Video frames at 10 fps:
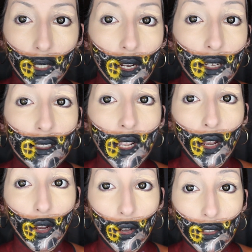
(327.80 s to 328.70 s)
It has a
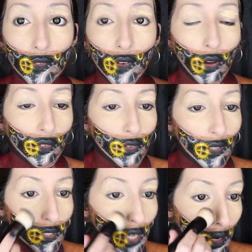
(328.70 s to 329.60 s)
lot of
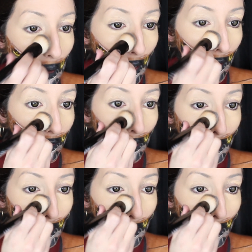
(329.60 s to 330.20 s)
coverage, I love